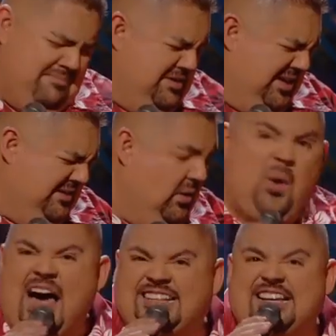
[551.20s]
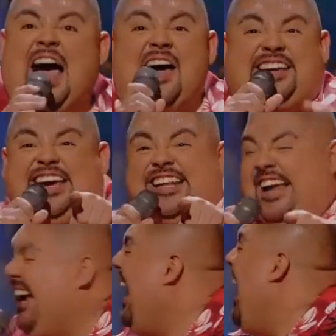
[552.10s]
Maybe. What? I'm
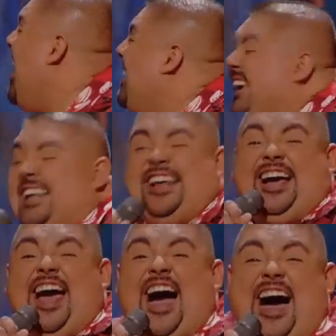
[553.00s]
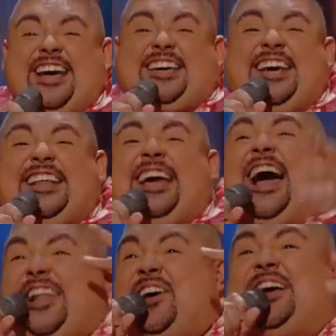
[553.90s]
kidding. I'm kidding. I'm kidding.
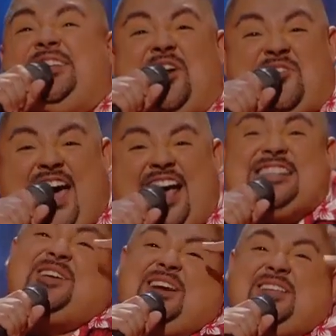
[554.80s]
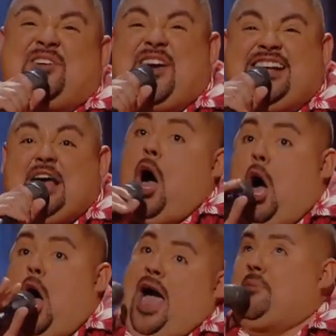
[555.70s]
Look at your face. Look at your face.
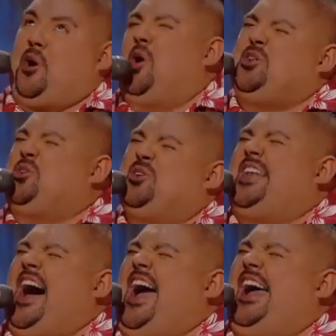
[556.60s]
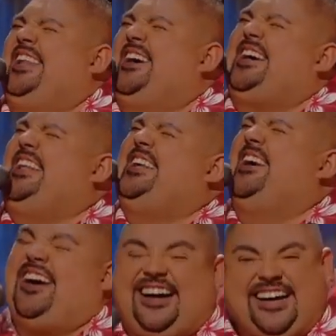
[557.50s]
Oh, I'm going to die. Look at
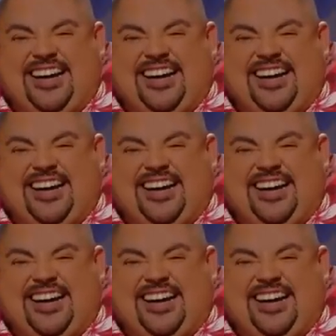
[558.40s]
you.